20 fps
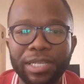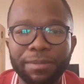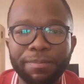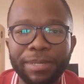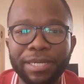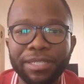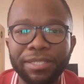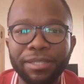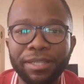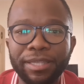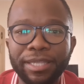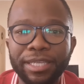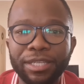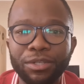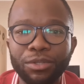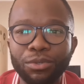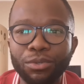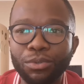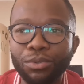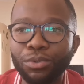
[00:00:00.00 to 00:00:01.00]
special
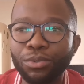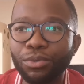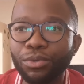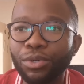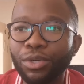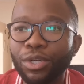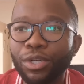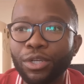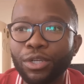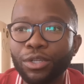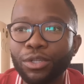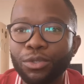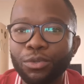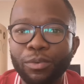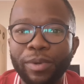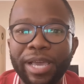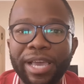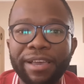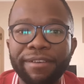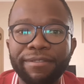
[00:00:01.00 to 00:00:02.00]
thing to
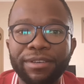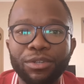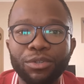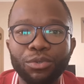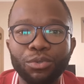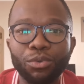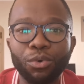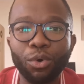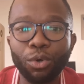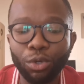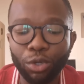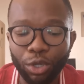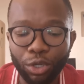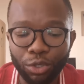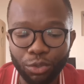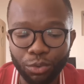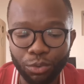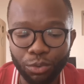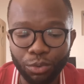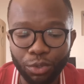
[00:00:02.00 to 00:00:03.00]
have and to hold
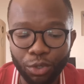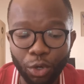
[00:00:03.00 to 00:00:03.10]
on to,